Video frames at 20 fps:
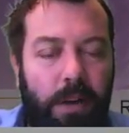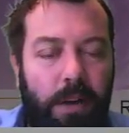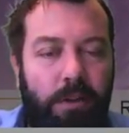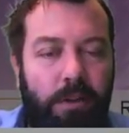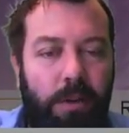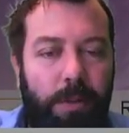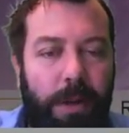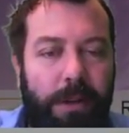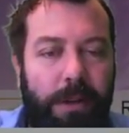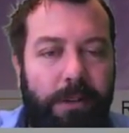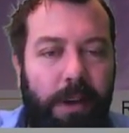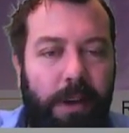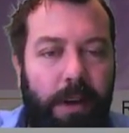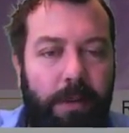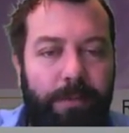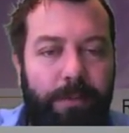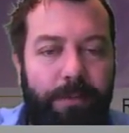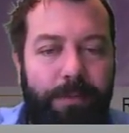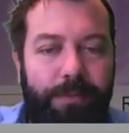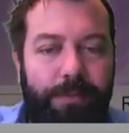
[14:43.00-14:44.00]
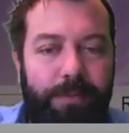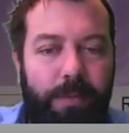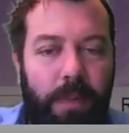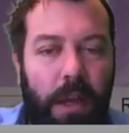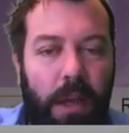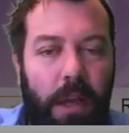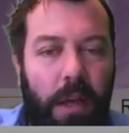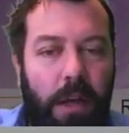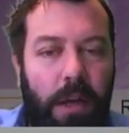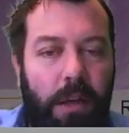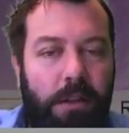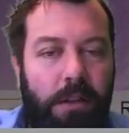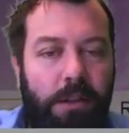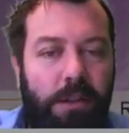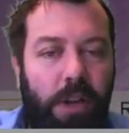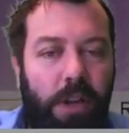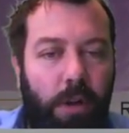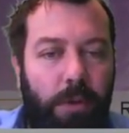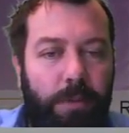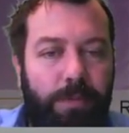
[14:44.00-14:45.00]
trapezia.
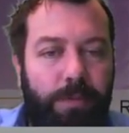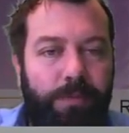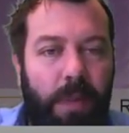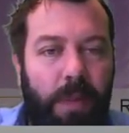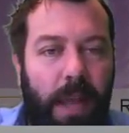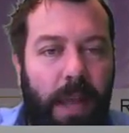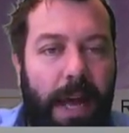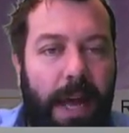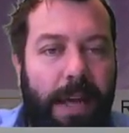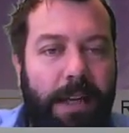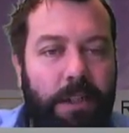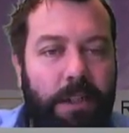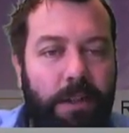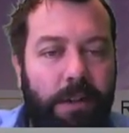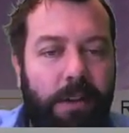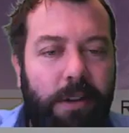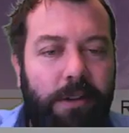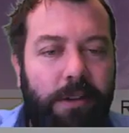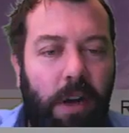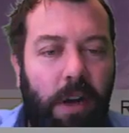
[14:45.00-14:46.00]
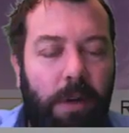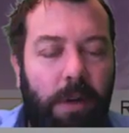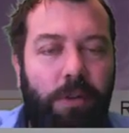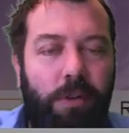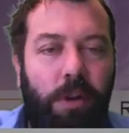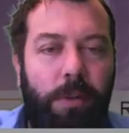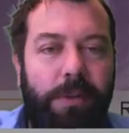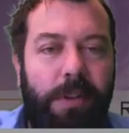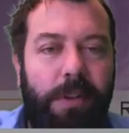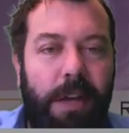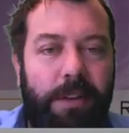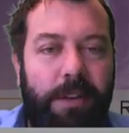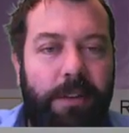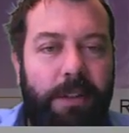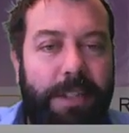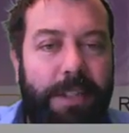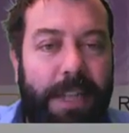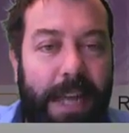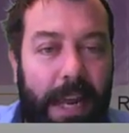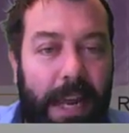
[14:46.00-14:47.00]
So h this time drops down to
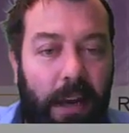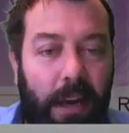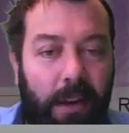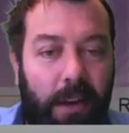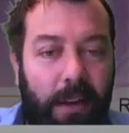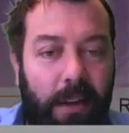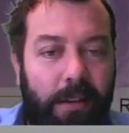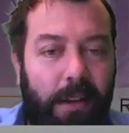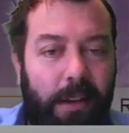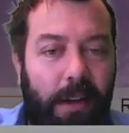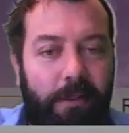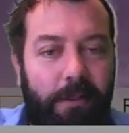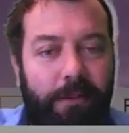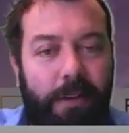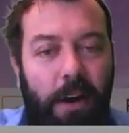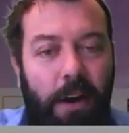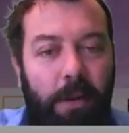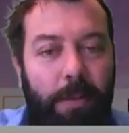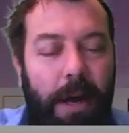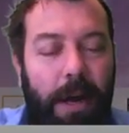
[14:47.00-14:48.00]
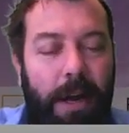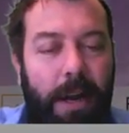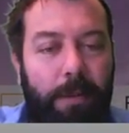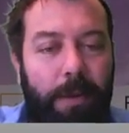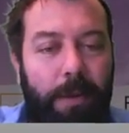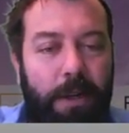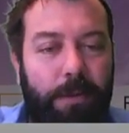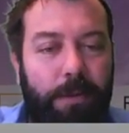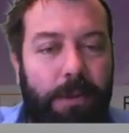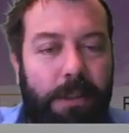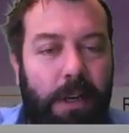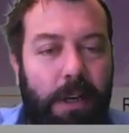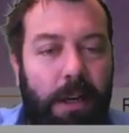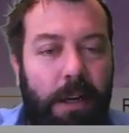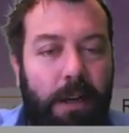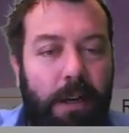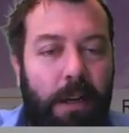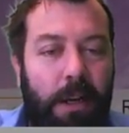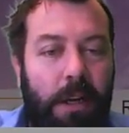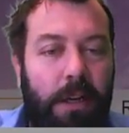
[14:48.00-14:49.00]
10. That's how far apart our measurements
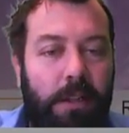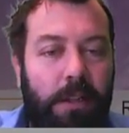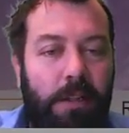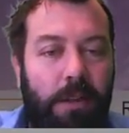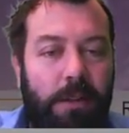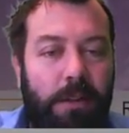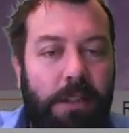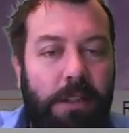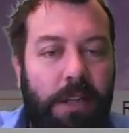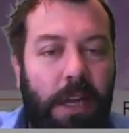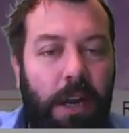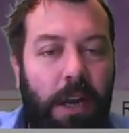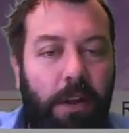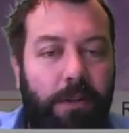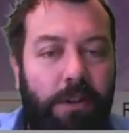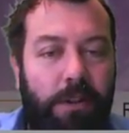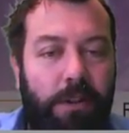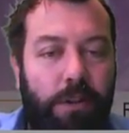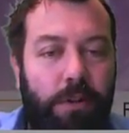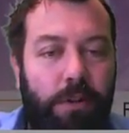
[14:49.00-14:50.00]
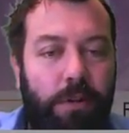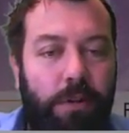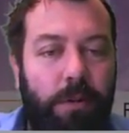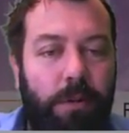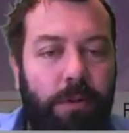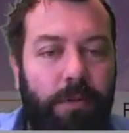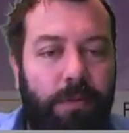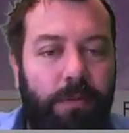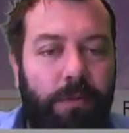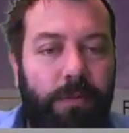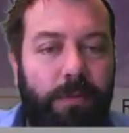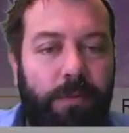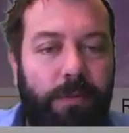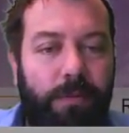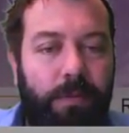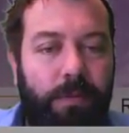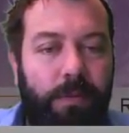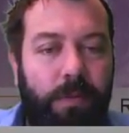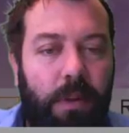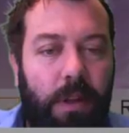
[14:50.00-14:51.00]
are. So it's 10 over 2
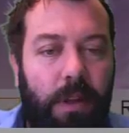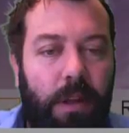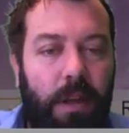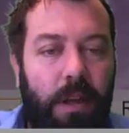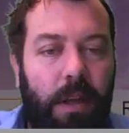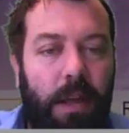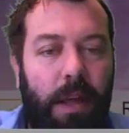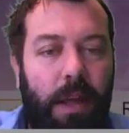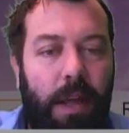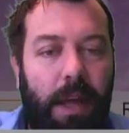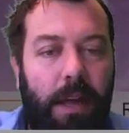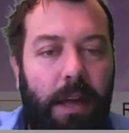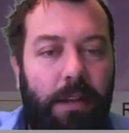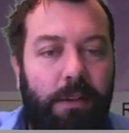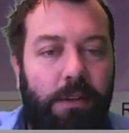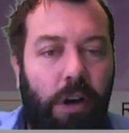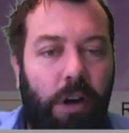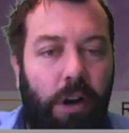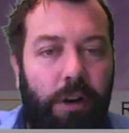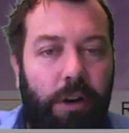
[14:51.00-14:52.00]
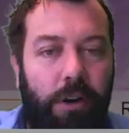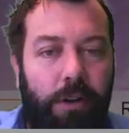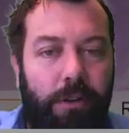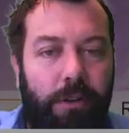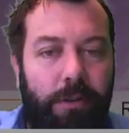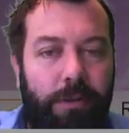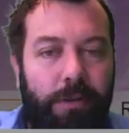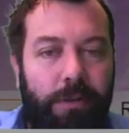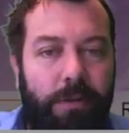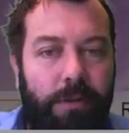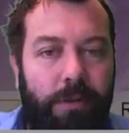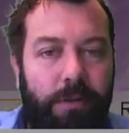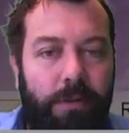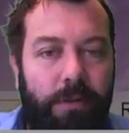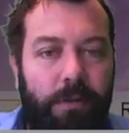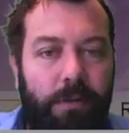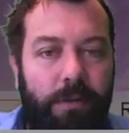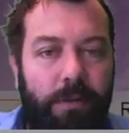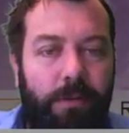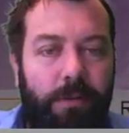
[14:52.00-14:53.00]
outside of,
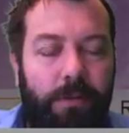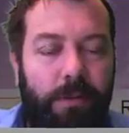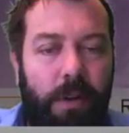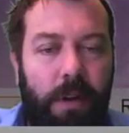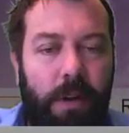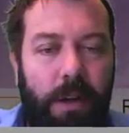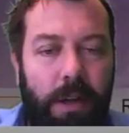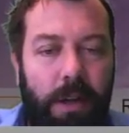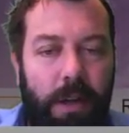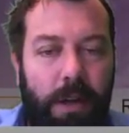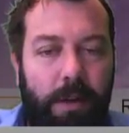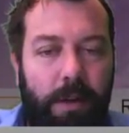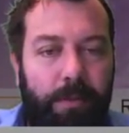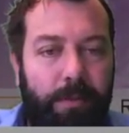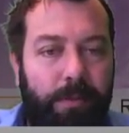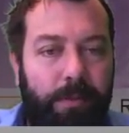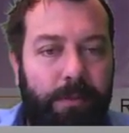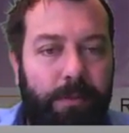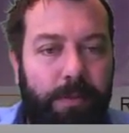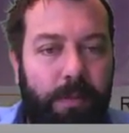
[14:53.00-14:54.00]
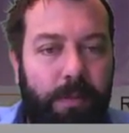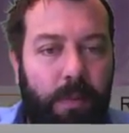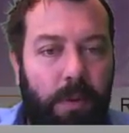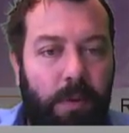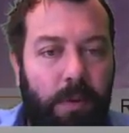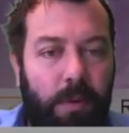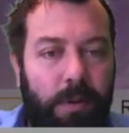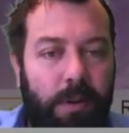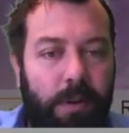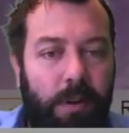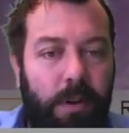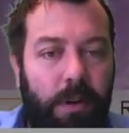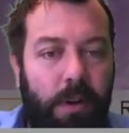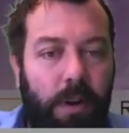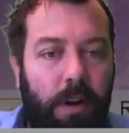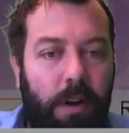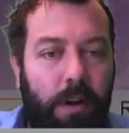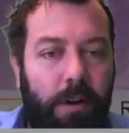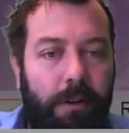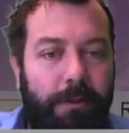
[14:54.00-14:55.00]
what is it,
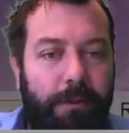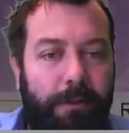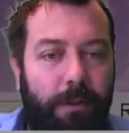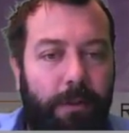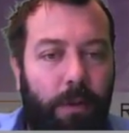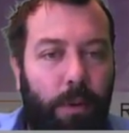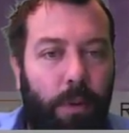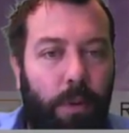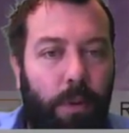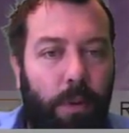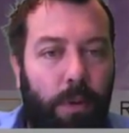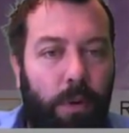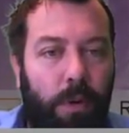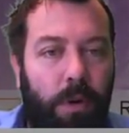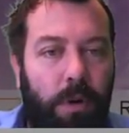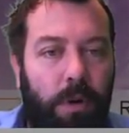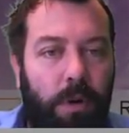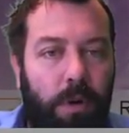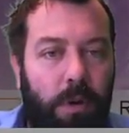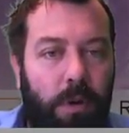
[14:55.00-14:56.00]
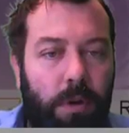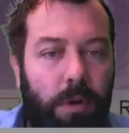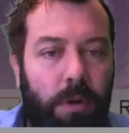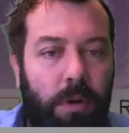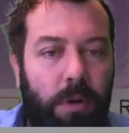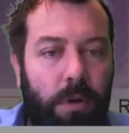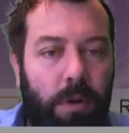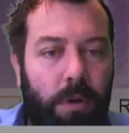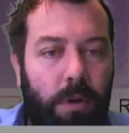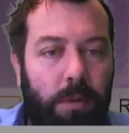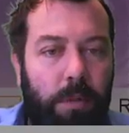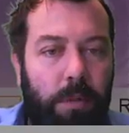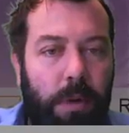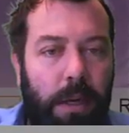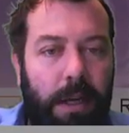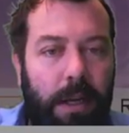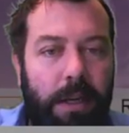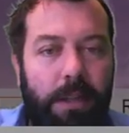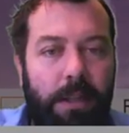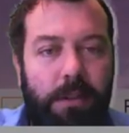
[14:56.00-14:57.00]
4
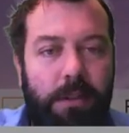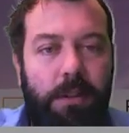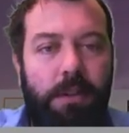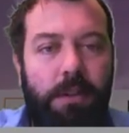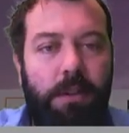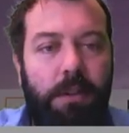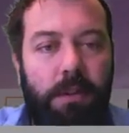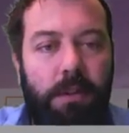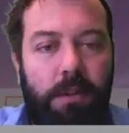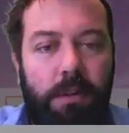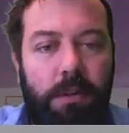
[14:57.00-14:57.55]
plus,